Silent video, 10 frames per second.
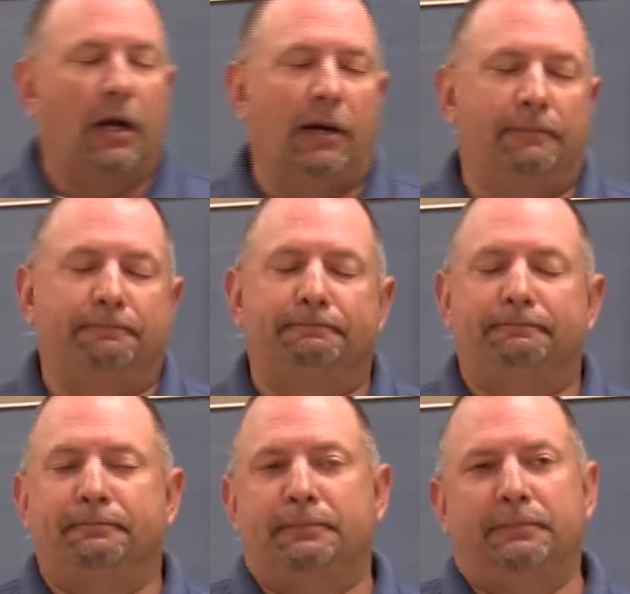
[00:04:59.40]

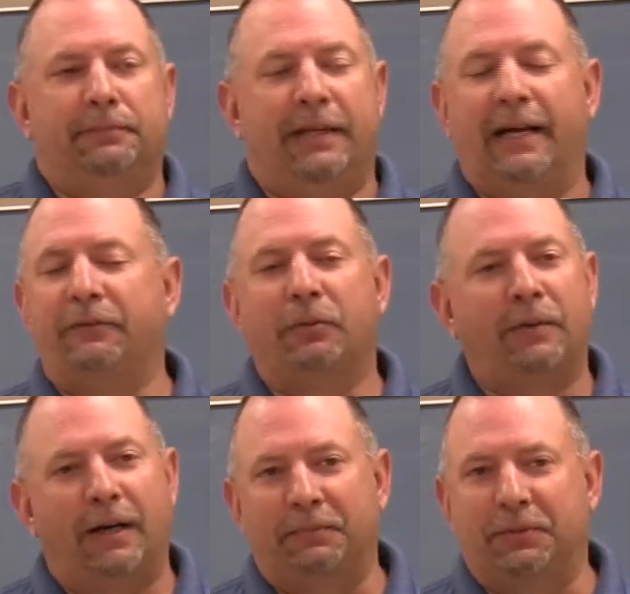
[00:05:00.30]
But I have no
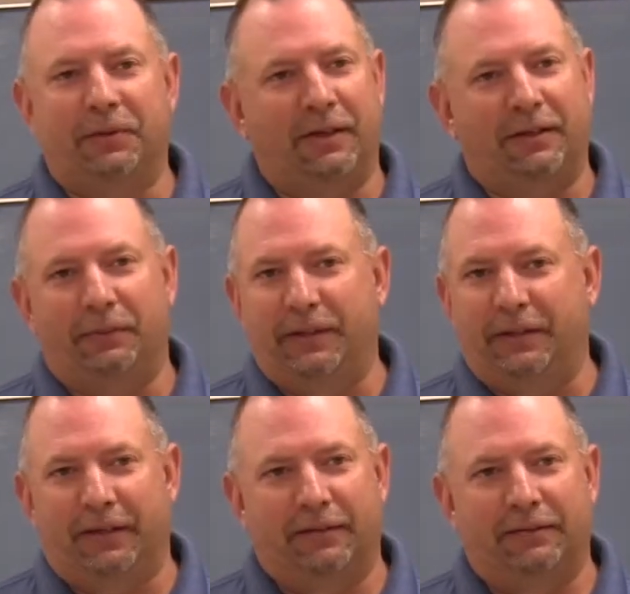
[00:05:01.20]
problem doing it on the
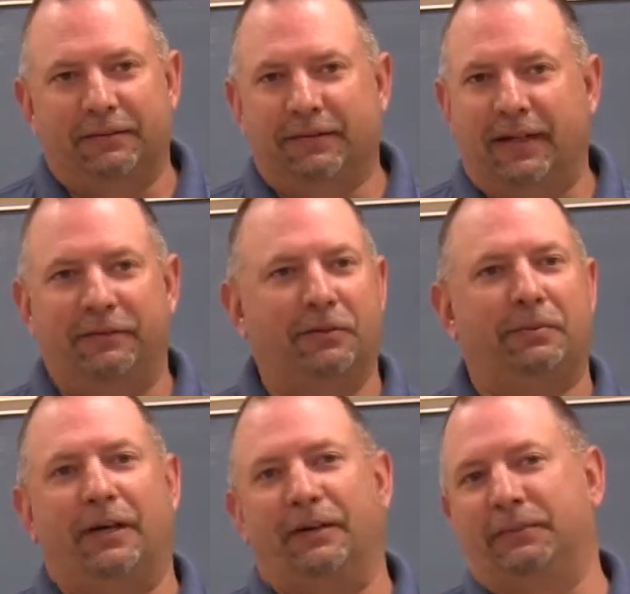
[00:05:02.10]
weekend. I have no
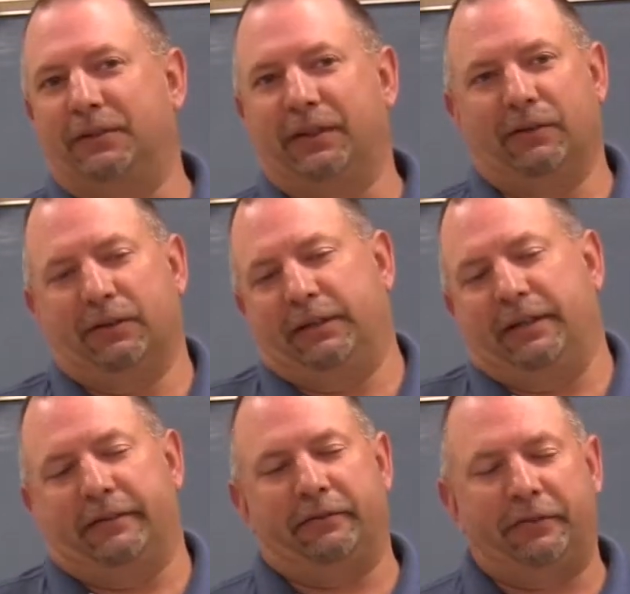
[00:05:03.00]
problem, you know,
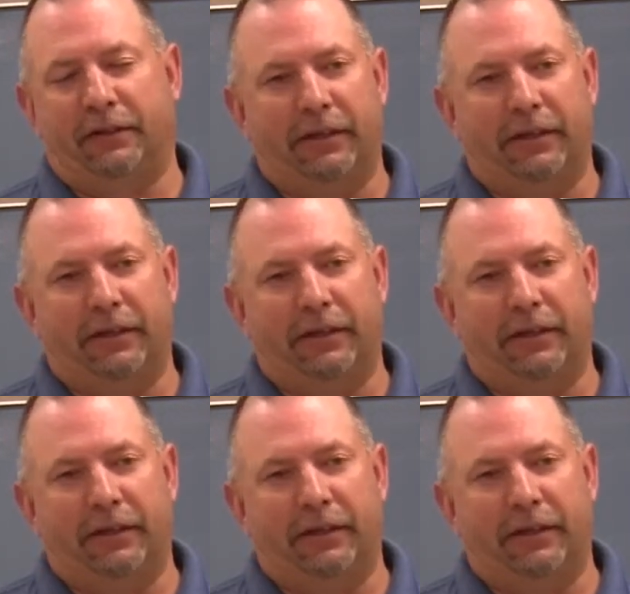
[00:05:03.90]
you never feel